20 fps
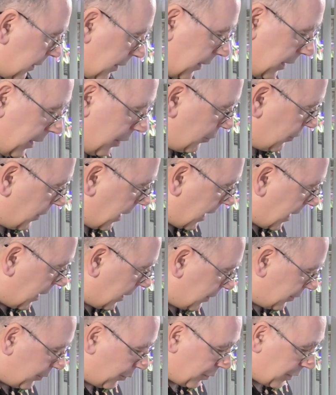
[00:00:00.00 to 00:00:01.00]
Get all that
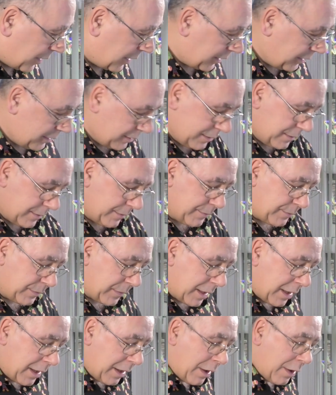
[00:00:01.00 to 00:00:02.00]
out of the way.
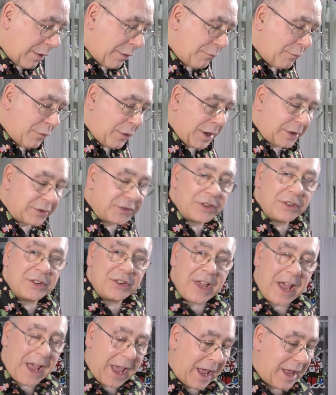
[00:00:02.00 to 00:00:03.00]
Right, so
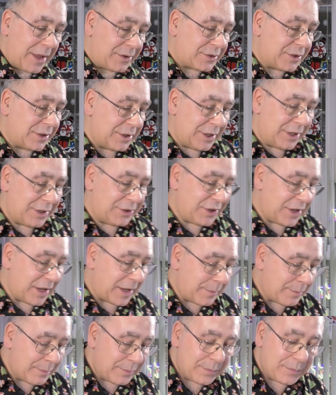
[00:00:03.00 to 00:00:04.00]
that is it.